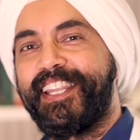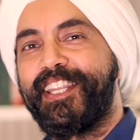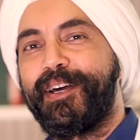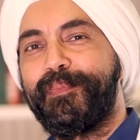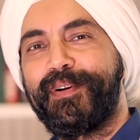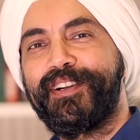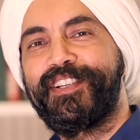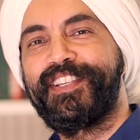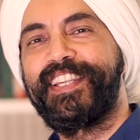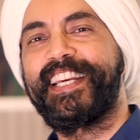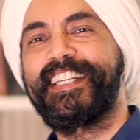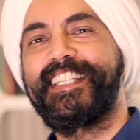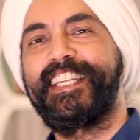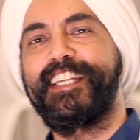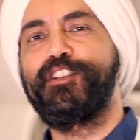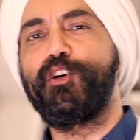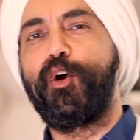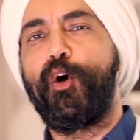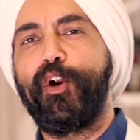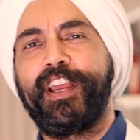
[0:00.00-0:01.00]
Number 6
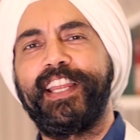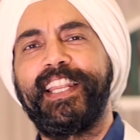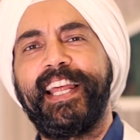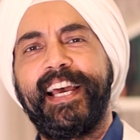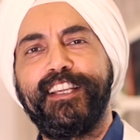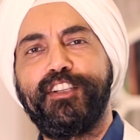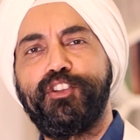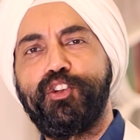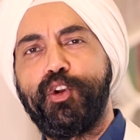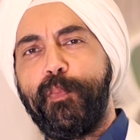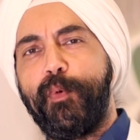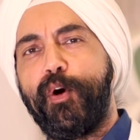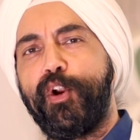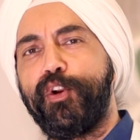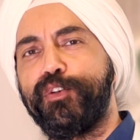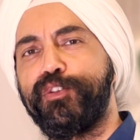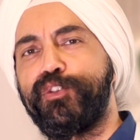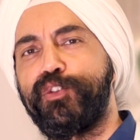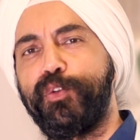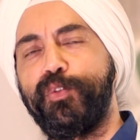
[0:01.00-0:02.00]
is organize
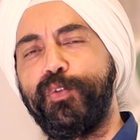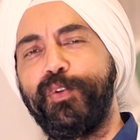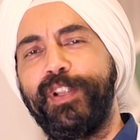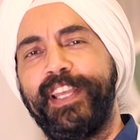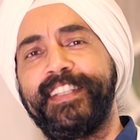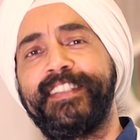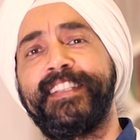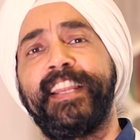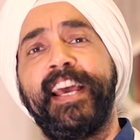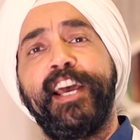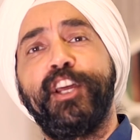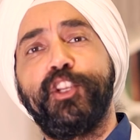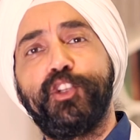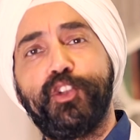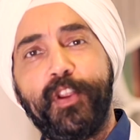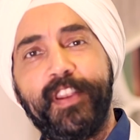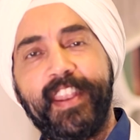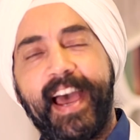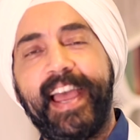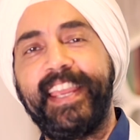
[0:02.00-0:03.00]
tomorrow's to-do list
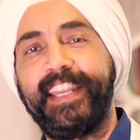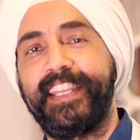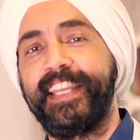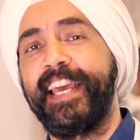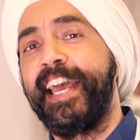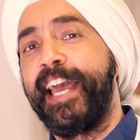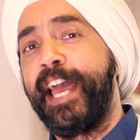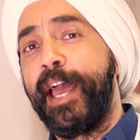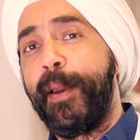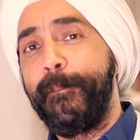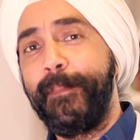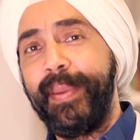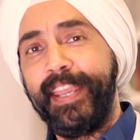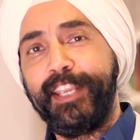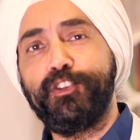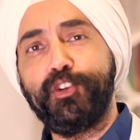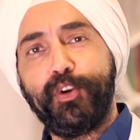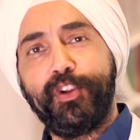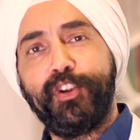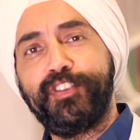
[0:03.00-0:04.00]
tonight.
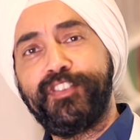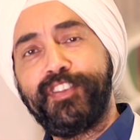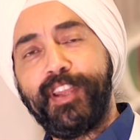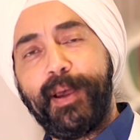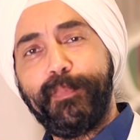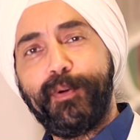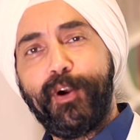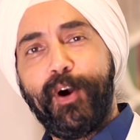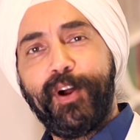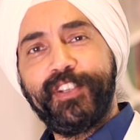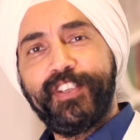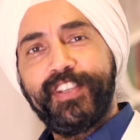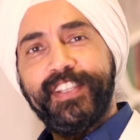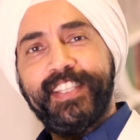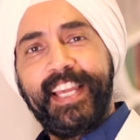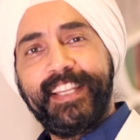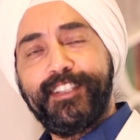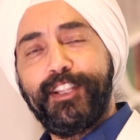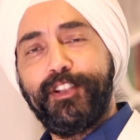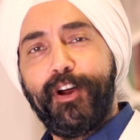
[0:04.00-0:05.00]
Make sure your
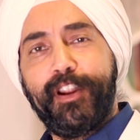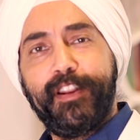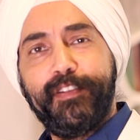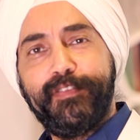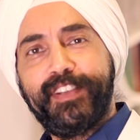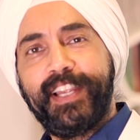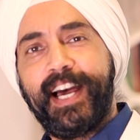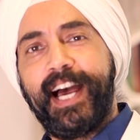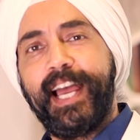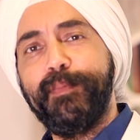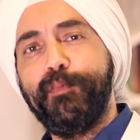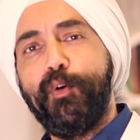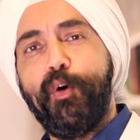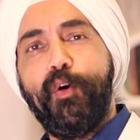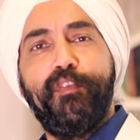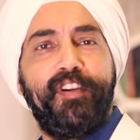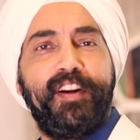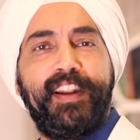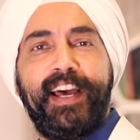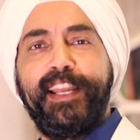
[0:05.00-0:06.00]
subconscious has a lot of time
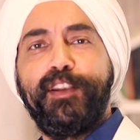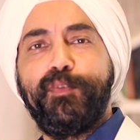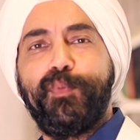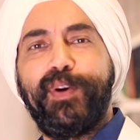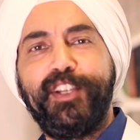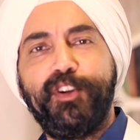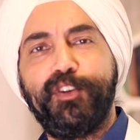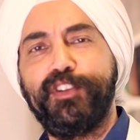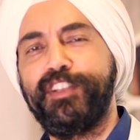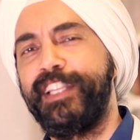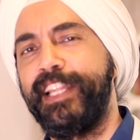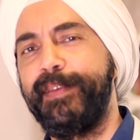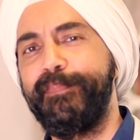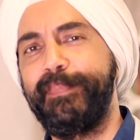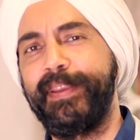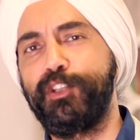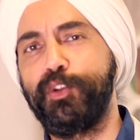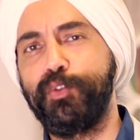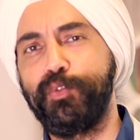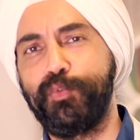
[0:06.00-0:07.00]
overnight when you're
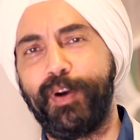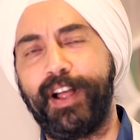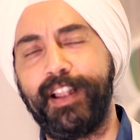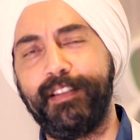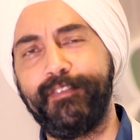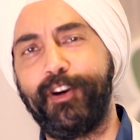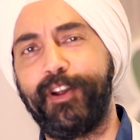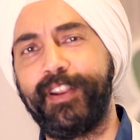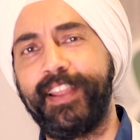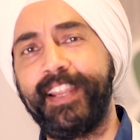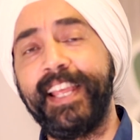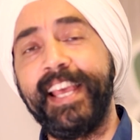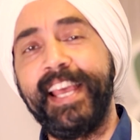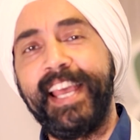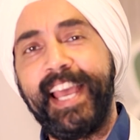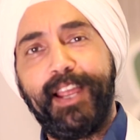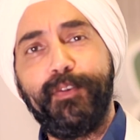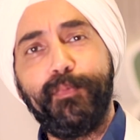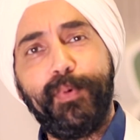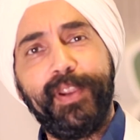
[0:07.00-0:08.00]
sleeping to dwell on it,
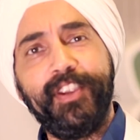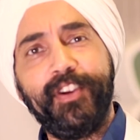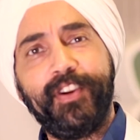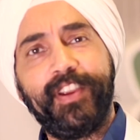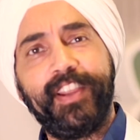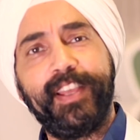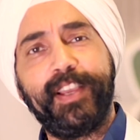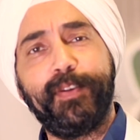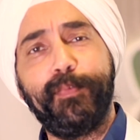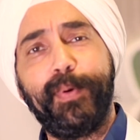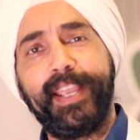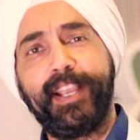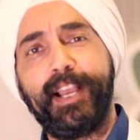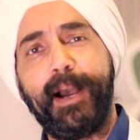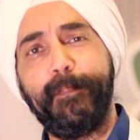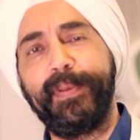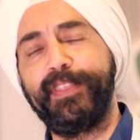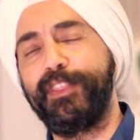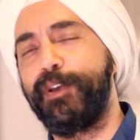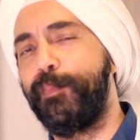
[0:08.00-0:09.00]
and when you're gonna wake
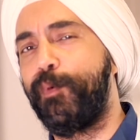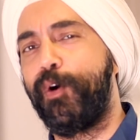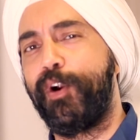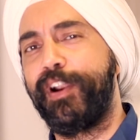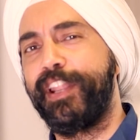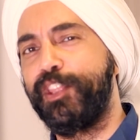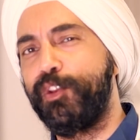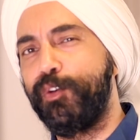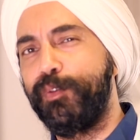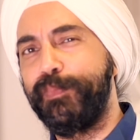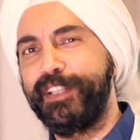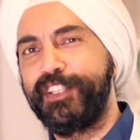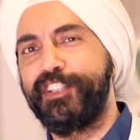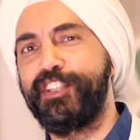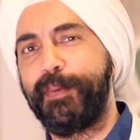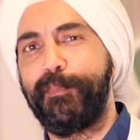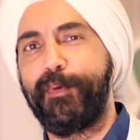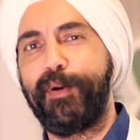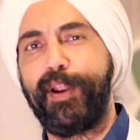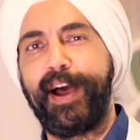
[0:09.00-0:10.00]
up in the morning, you'll be
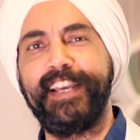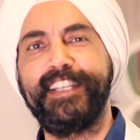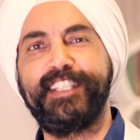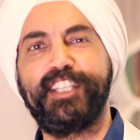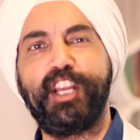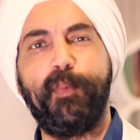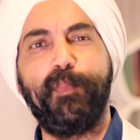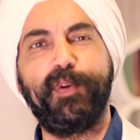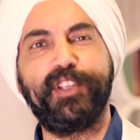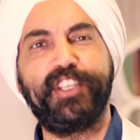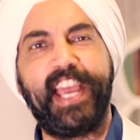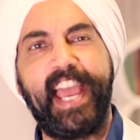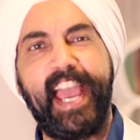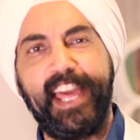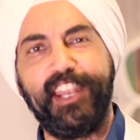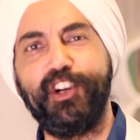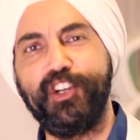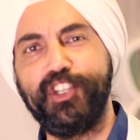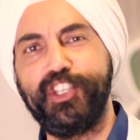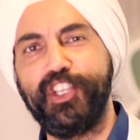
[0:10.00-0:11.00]
surprised how much
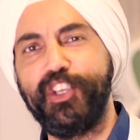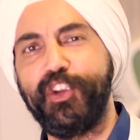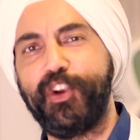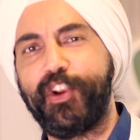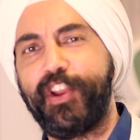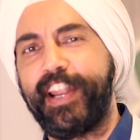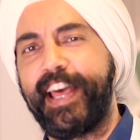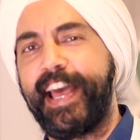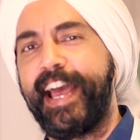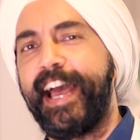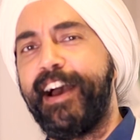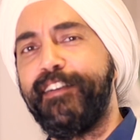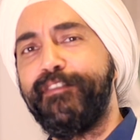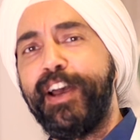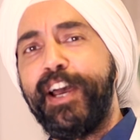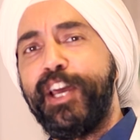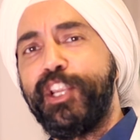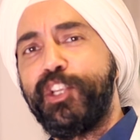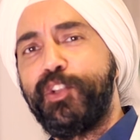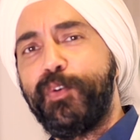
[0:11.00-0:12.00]
energy you're gonna have
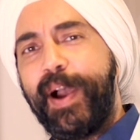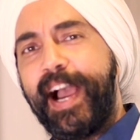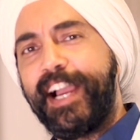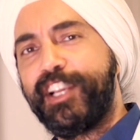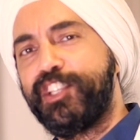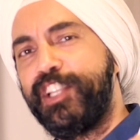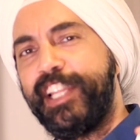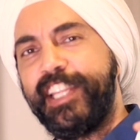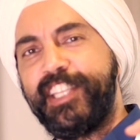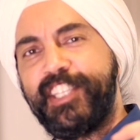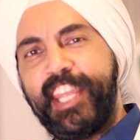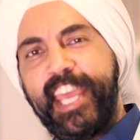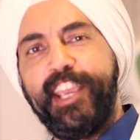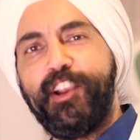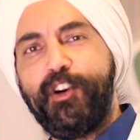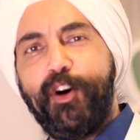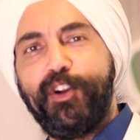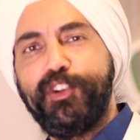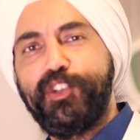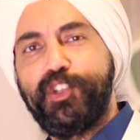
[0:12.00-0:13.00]
to actually
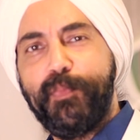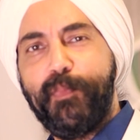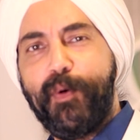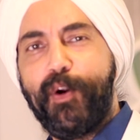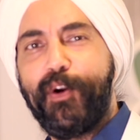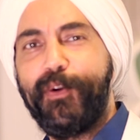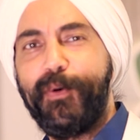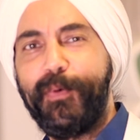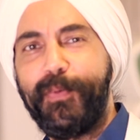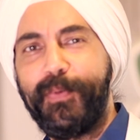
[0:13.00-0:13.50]
take on tomorrow.